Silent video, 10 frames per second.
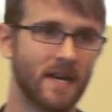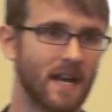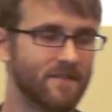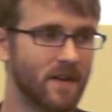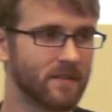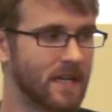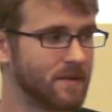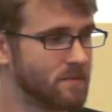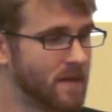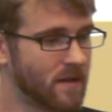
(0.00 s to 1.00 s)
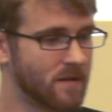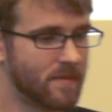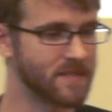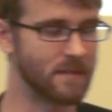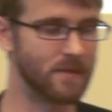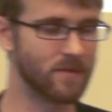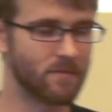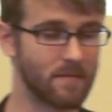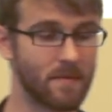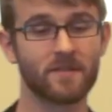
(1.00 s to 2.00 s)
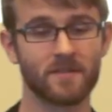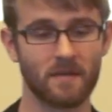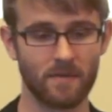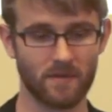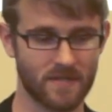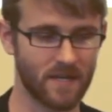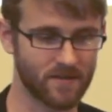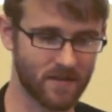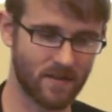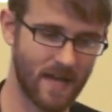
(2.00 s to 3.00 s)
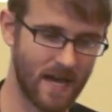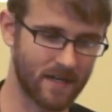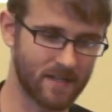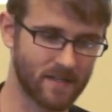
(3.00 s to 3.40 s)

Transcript: And I found that I was spending all my mental CPU cycles on that